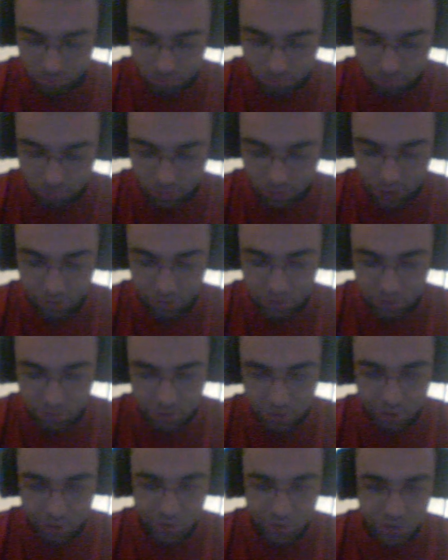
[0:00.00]
If you've
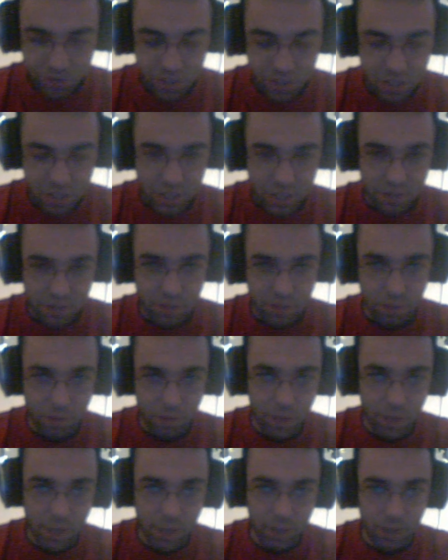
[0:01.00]
ever seen
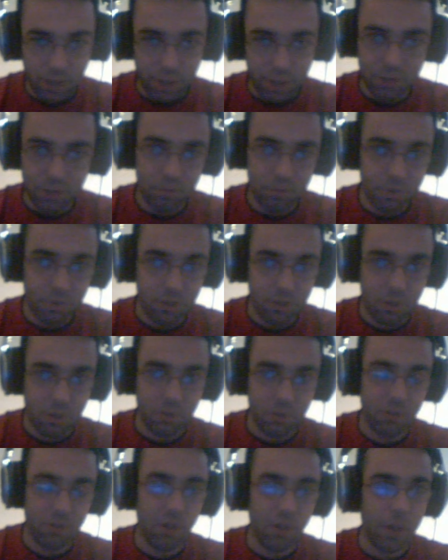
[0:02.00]
Aaron Russo's
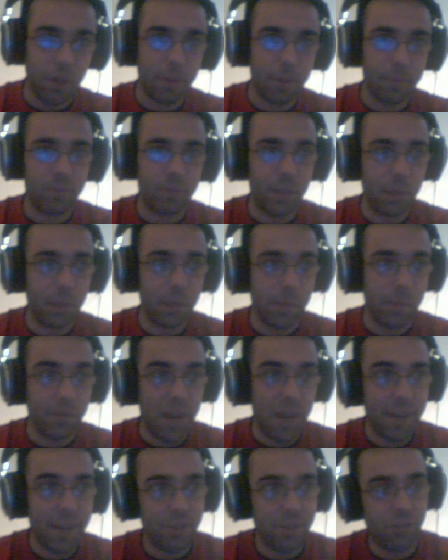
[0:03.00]
Freedom to
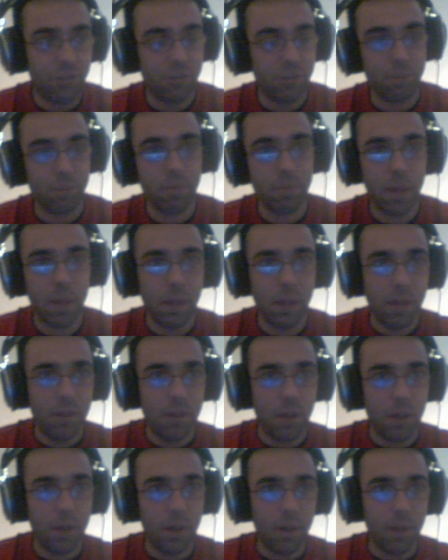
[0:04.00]
Fascism
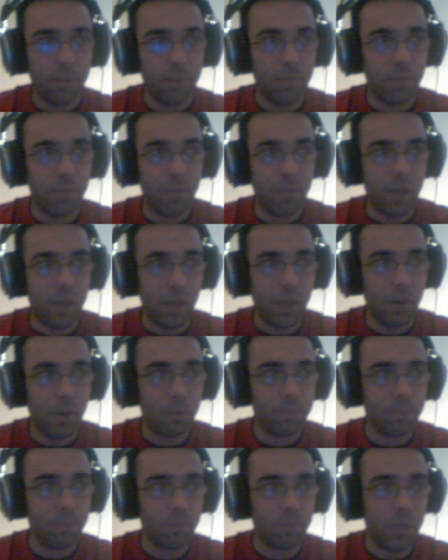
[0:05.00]
video,
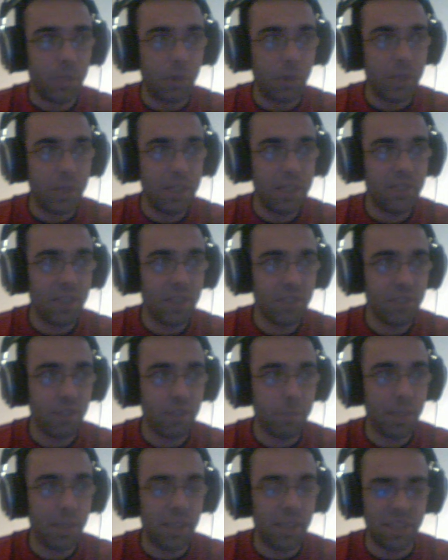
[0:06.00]
he says something
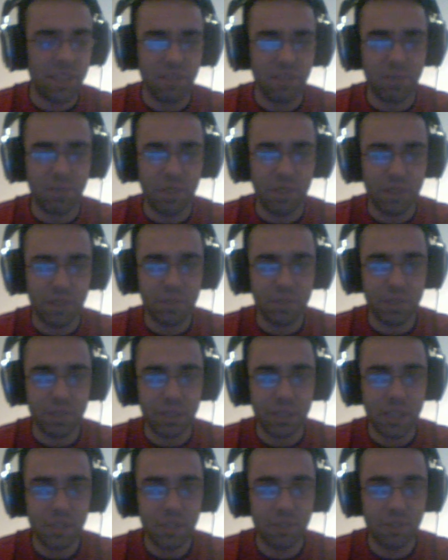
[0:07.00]
that is very, very
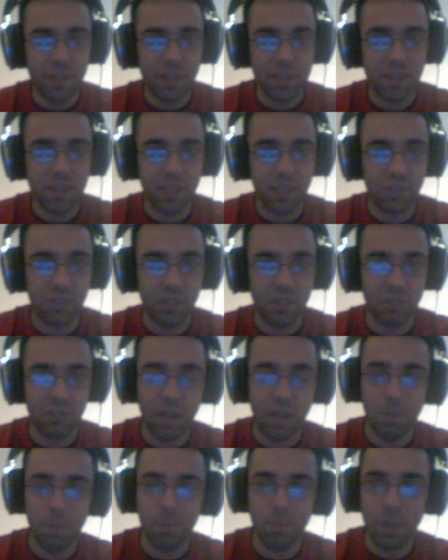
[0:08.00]
interesting. He says,
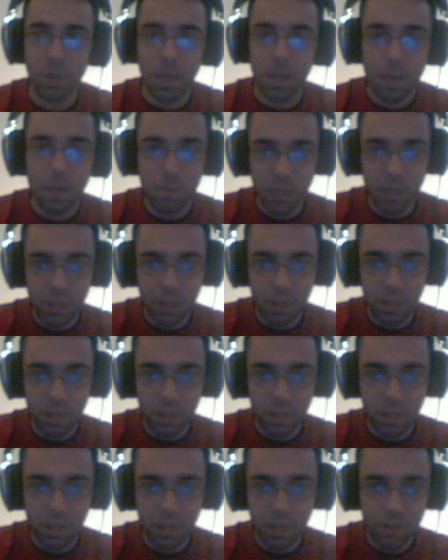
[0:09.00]
stop being good
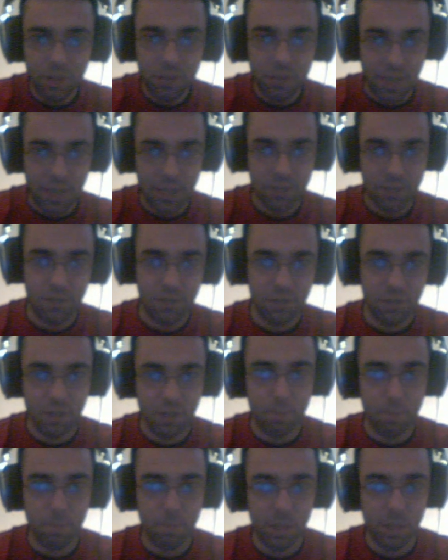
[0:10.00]
Democrats and stop
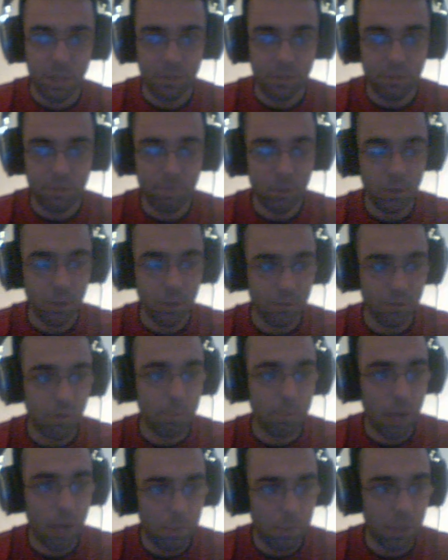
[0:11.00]
being good
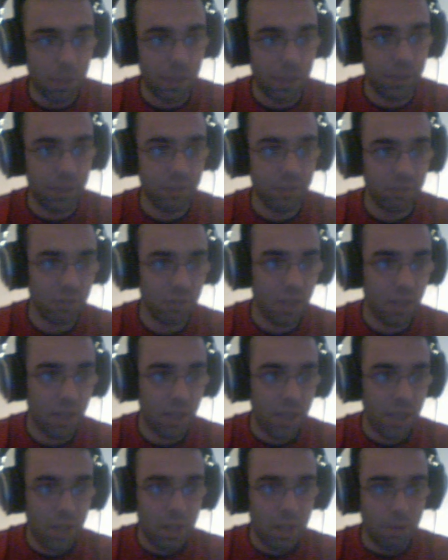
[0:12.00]
Republicans,
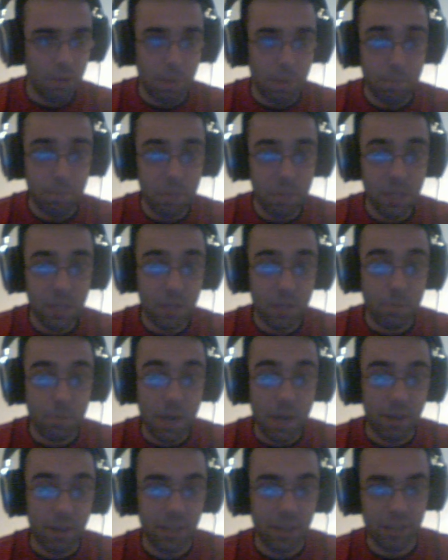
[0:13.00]
but be good
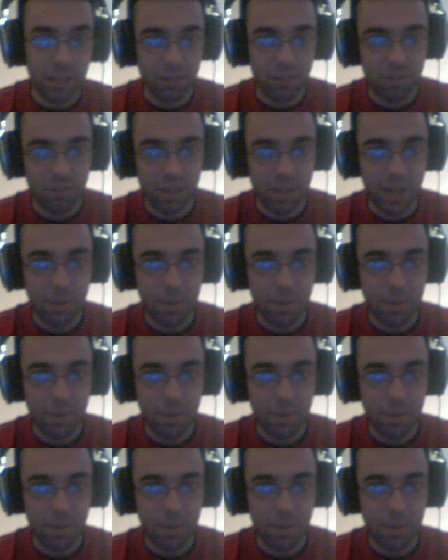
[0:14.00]
Americans, right?